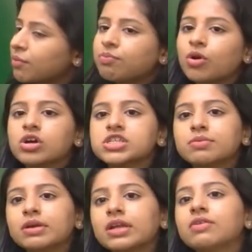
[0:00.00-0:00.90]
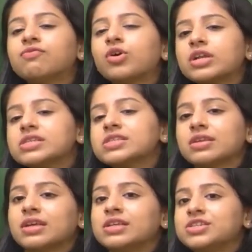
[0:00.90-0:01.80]
approximately what is the
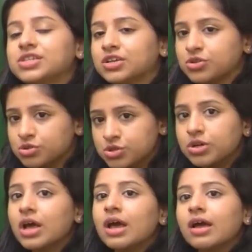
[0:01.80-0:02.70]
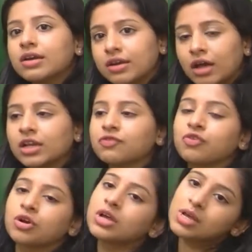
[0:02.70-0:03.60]
range that you should target for.